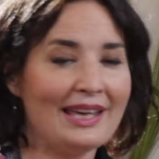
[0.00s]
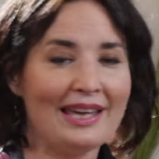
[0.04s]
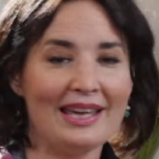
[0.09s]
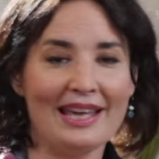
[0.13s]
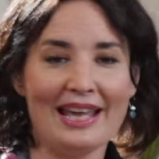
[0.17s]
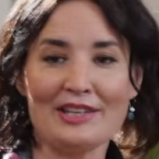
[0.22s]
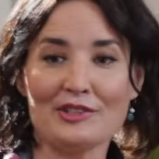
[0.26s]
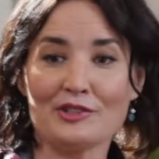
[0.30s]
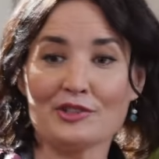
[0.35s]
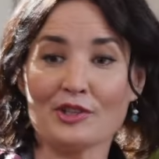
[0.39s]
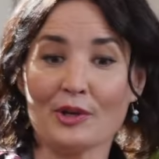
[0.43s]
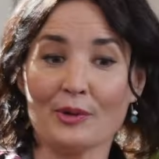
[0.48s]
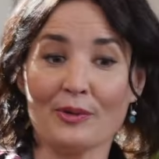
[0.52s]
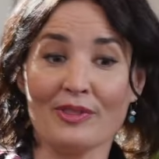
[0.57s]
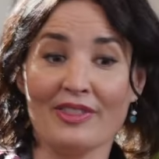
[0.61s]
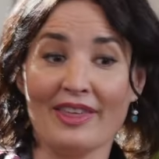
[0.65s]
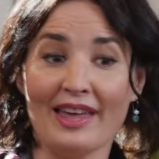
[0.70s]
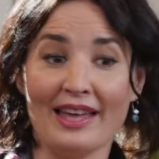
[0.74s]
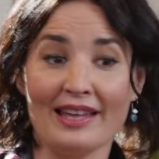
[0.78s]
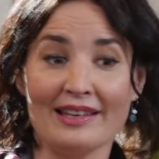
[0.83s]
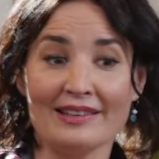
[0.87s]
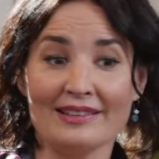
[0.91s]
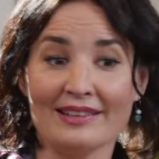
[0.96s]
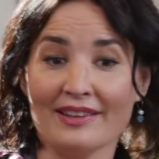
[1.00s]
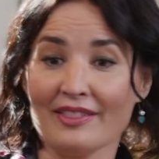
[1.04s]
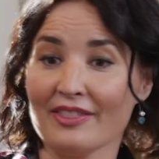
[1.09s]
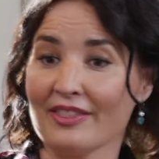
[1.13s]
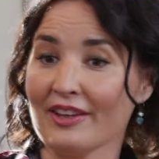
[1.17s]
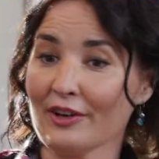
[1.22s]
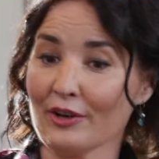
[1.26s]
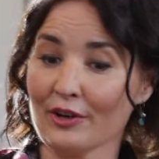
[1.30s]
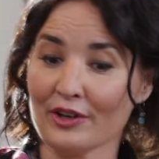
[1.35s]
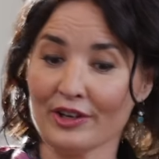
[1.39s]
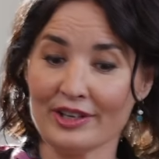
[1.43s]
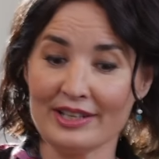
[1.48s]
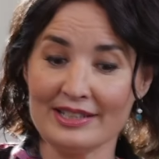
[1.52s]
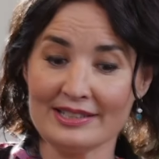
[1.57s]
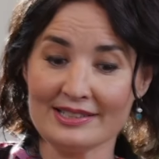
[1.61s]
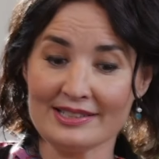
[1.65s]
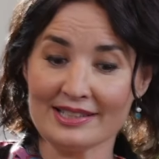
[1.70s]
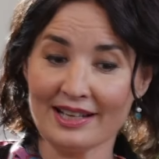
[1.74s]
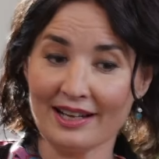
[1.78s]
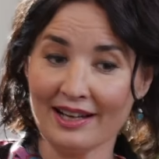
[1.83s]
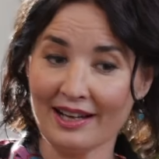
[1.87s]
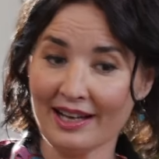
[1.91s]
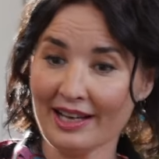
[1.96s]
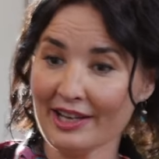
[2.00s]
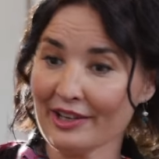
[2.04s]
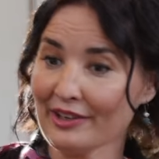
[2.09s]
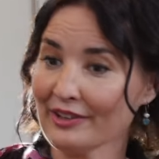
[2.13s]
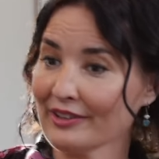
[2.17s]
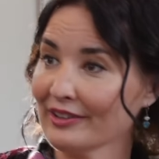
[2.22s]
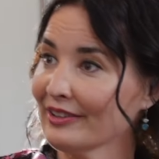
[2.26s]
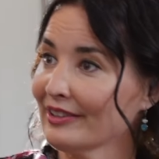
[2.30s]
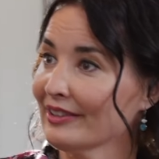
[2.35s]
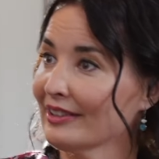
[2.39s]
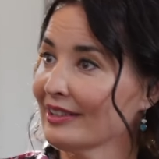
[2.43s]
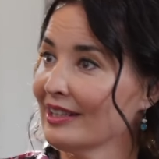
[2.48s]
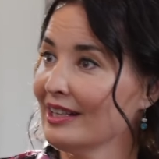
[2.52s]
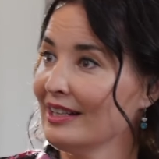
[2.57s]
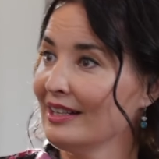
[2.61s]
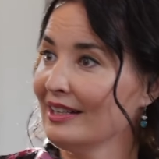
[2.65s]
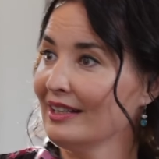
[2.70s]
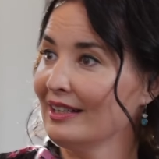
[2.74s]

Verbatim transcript: And so then their entire